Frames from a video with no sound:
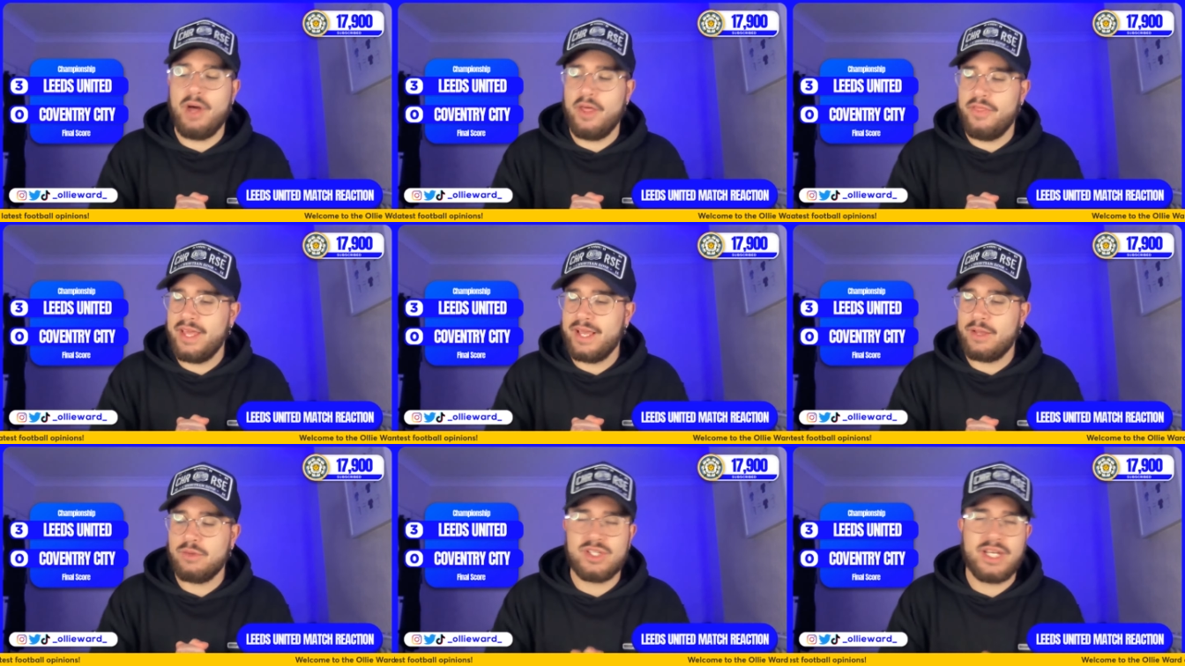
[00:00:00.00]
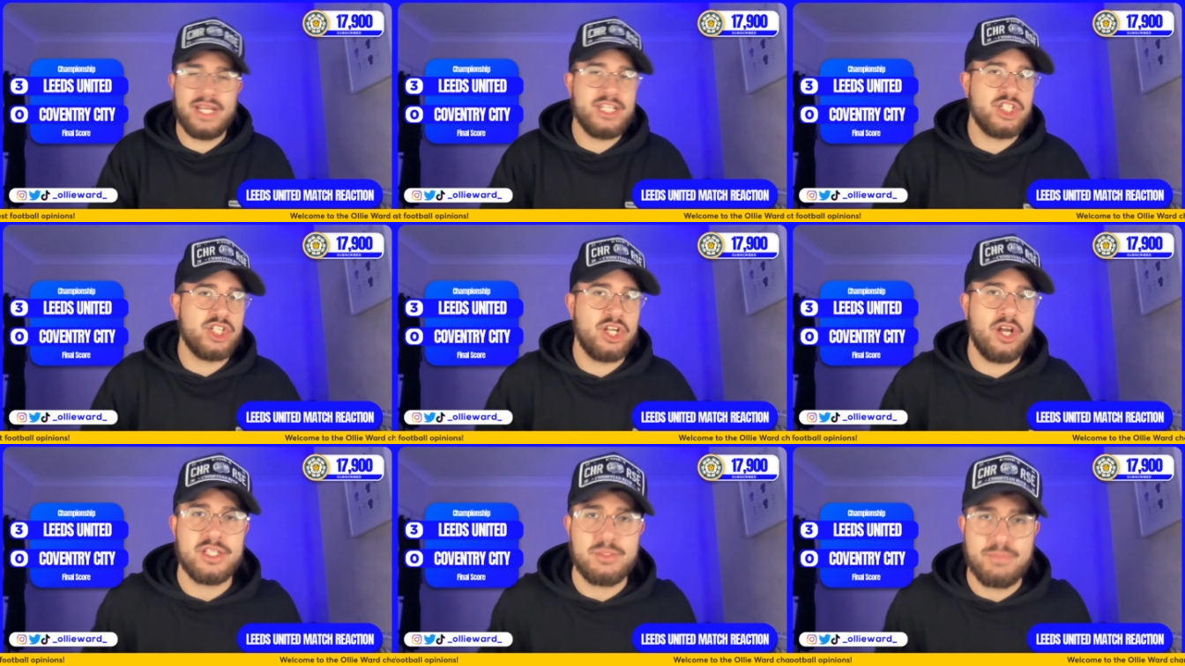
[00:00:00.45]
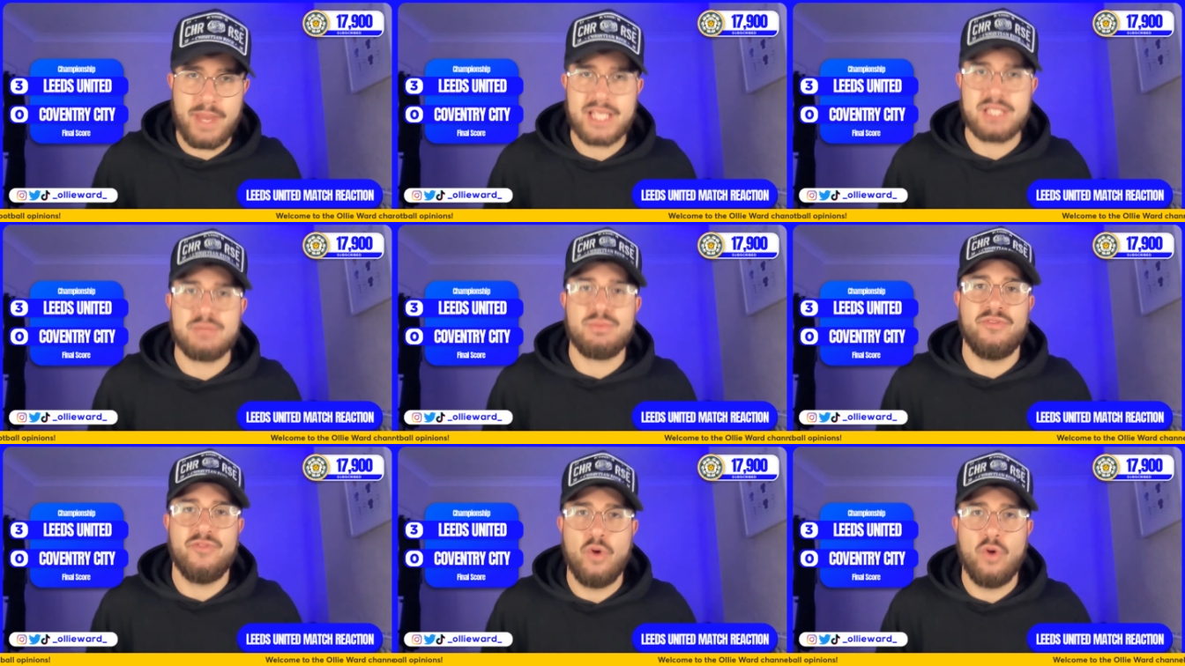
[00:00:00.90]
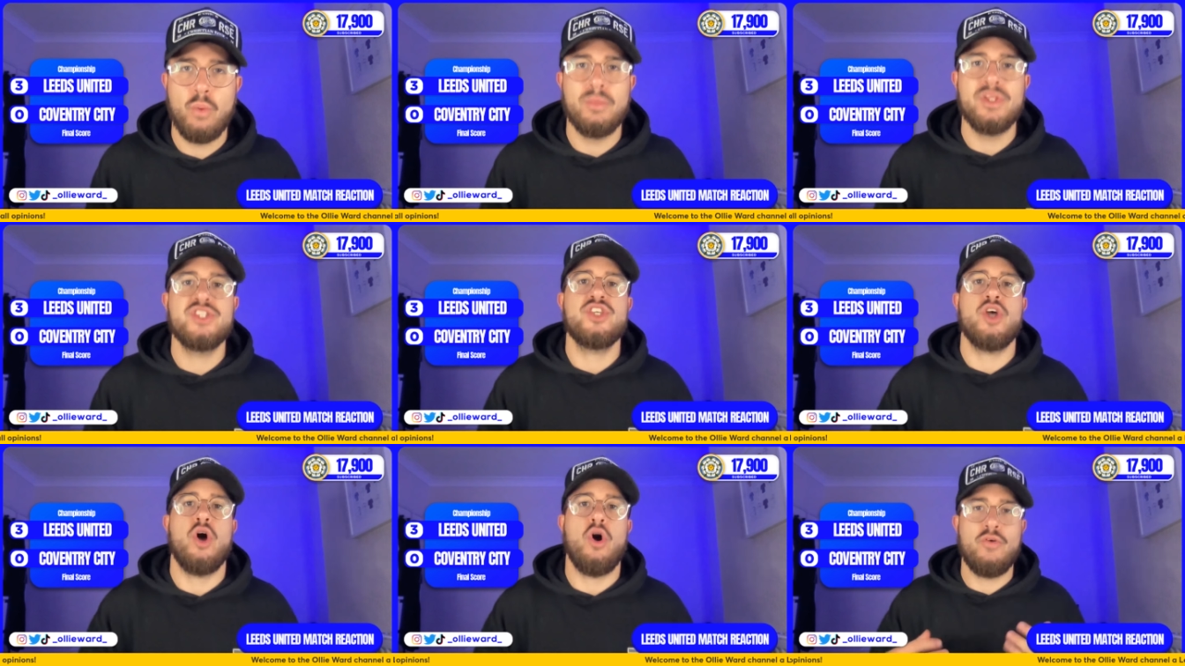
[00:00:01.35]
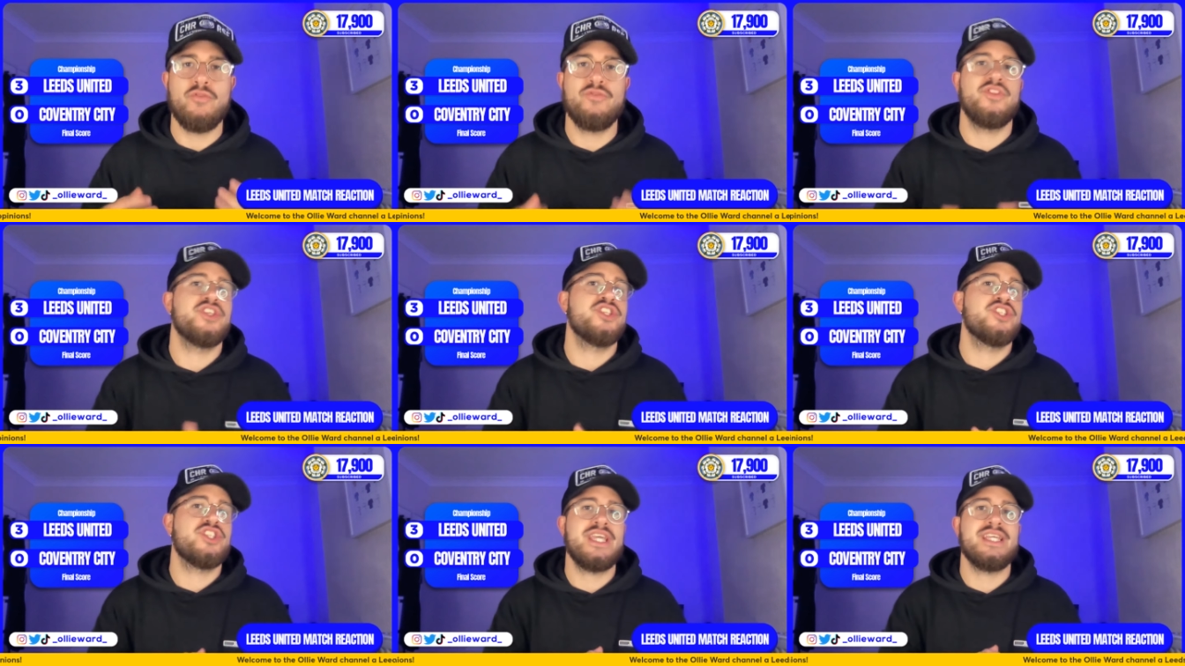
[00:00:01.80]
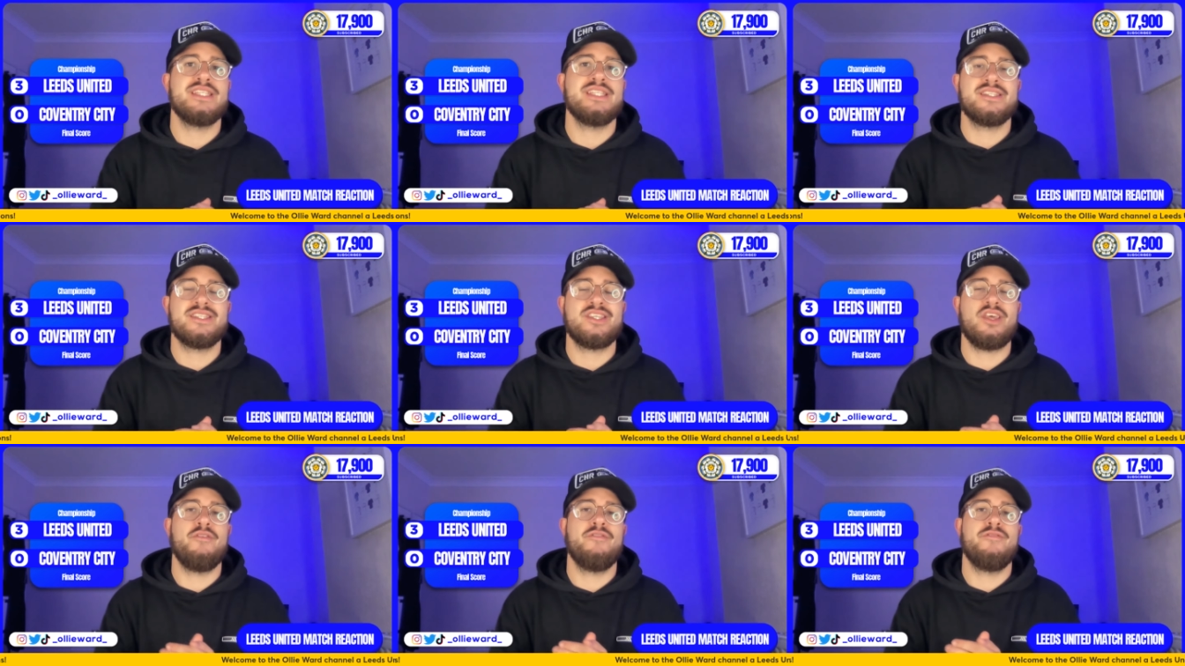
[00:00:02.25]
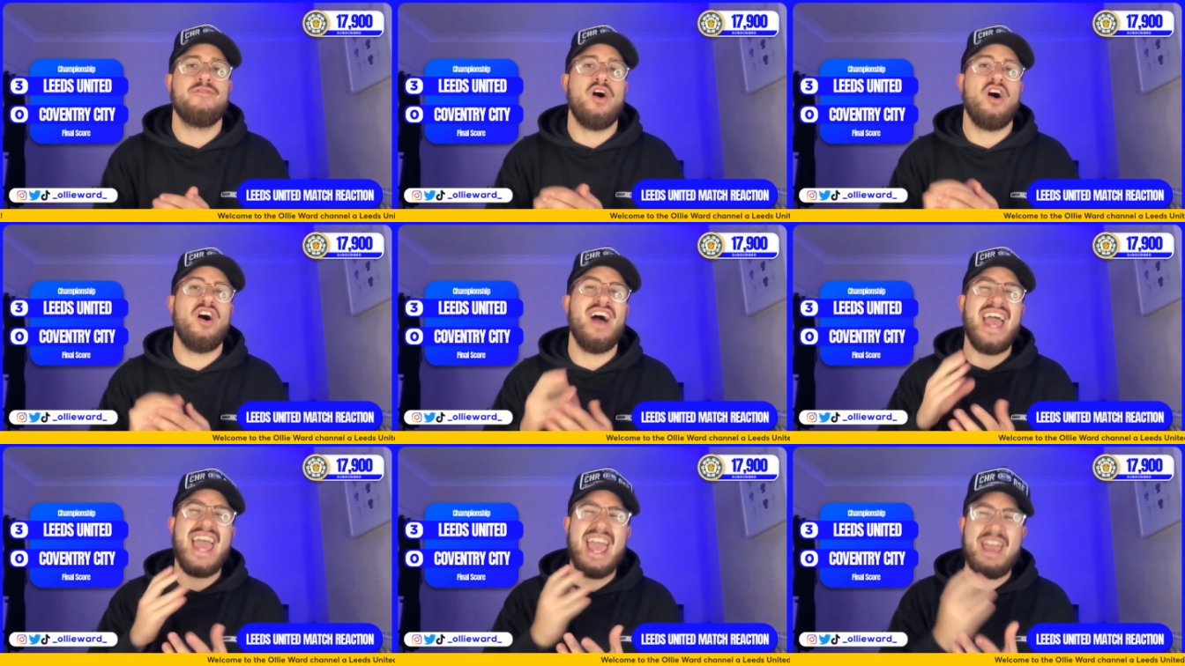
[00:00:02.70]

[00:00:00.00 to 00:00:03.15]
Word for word: I think it was Leeds United's best performance of the season so far.